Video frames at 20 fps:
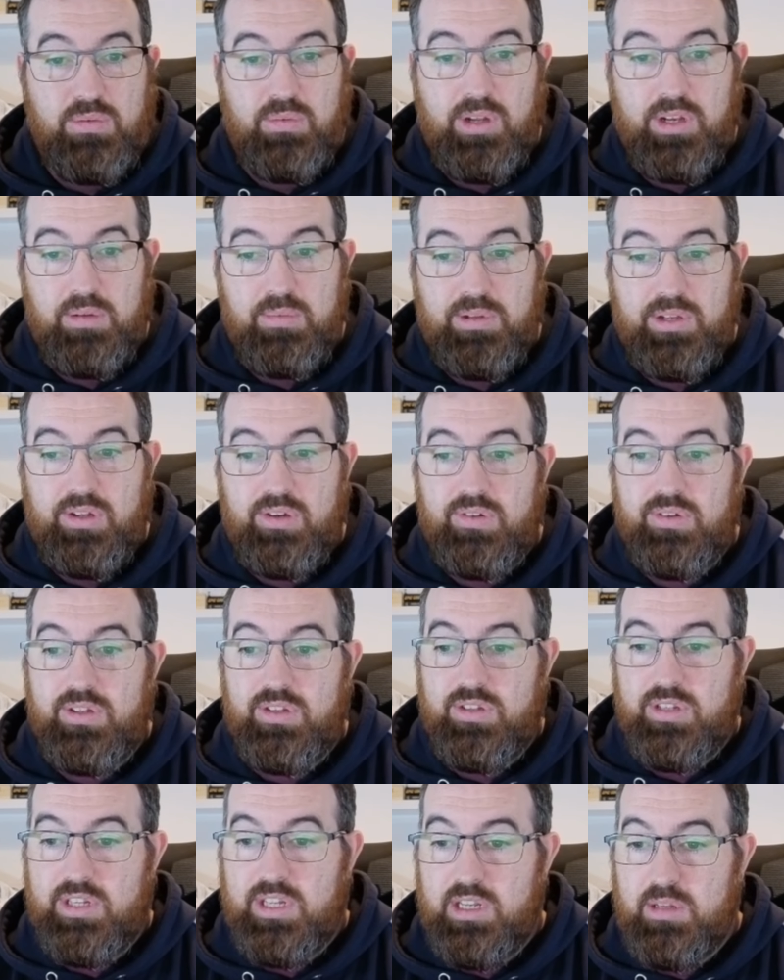you want to be doing
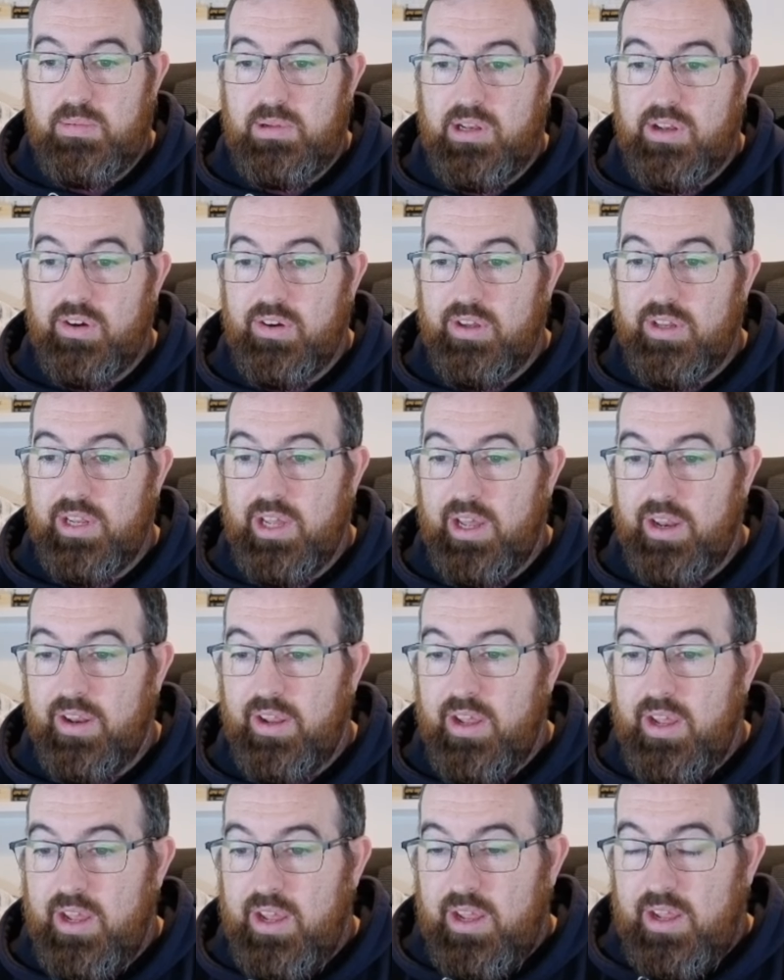is you need to be looking at
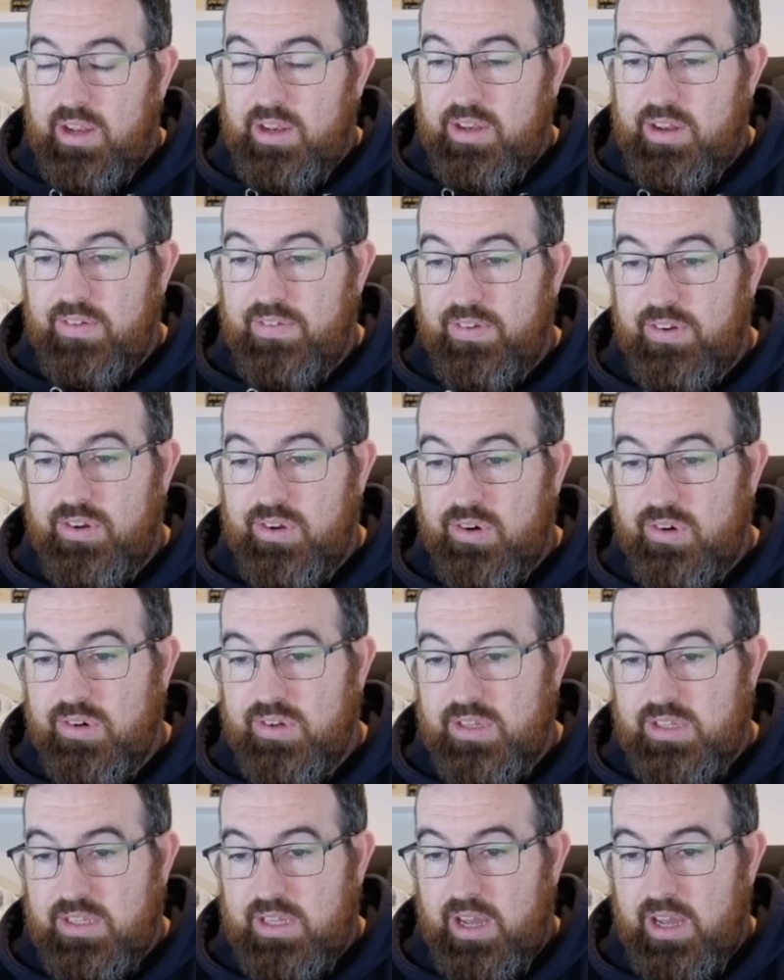different tokens